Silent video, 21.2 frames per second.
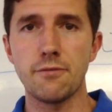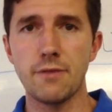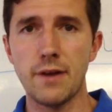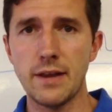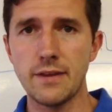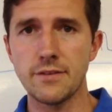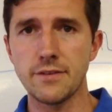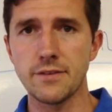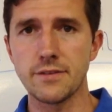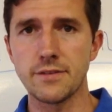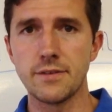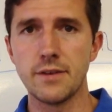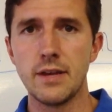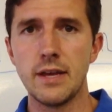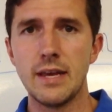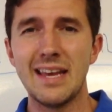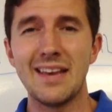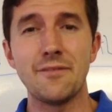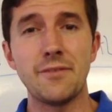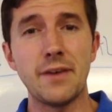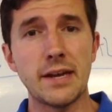phrases.
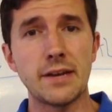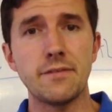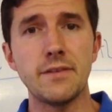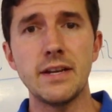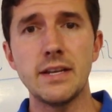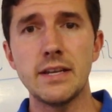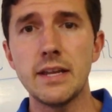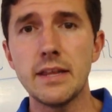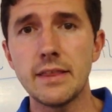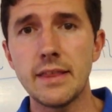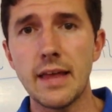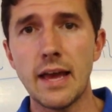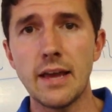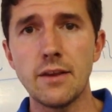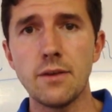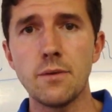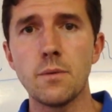In fact, if I did that,